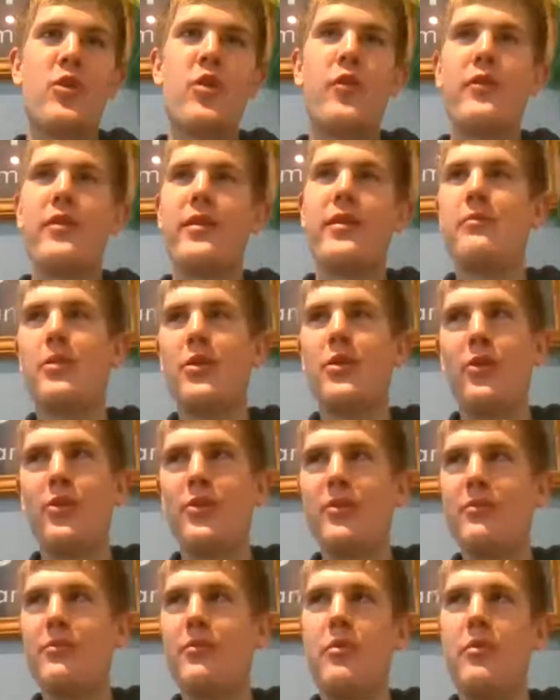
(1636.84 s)
covered in
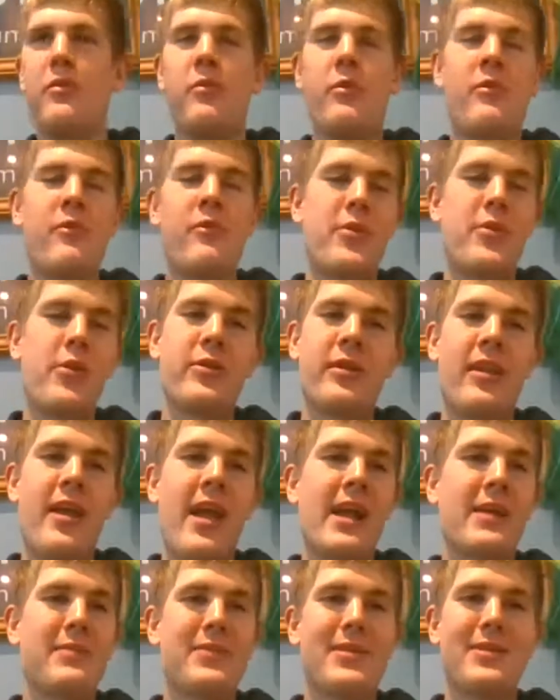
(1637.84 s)
blood and probably with a broken
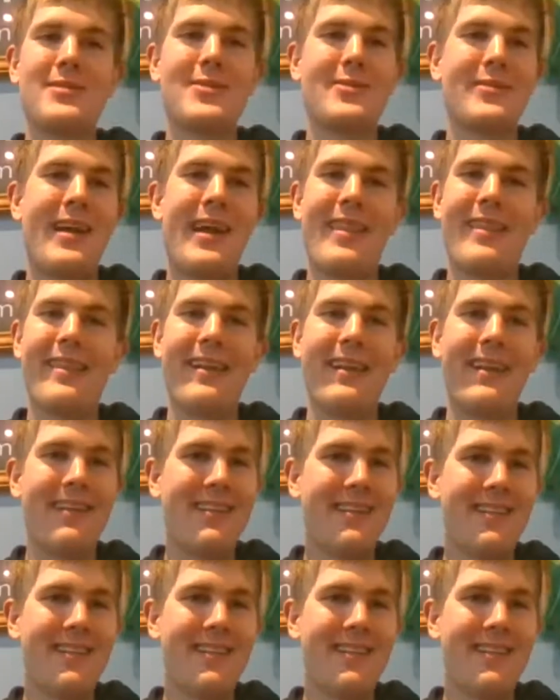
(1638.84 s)
leg, but I'll still get there.